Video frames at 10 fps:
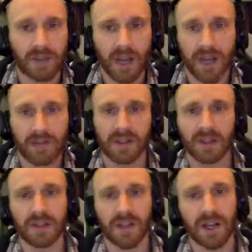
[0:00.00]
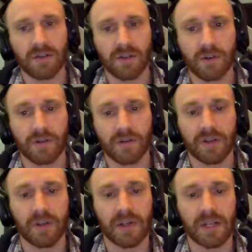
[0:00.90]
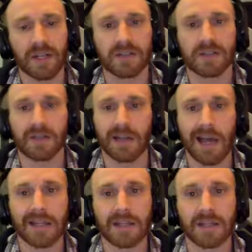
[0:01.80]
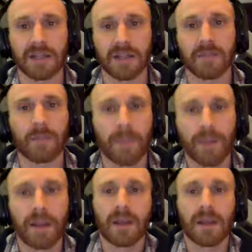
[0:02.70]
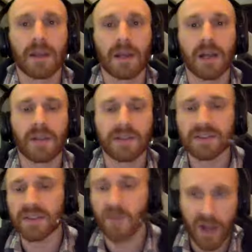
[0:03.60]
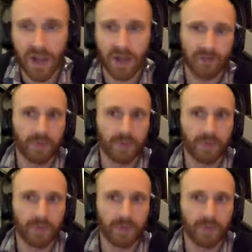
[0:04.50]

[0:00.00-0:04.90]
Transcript: Kind of the high-level overview is that this is a way of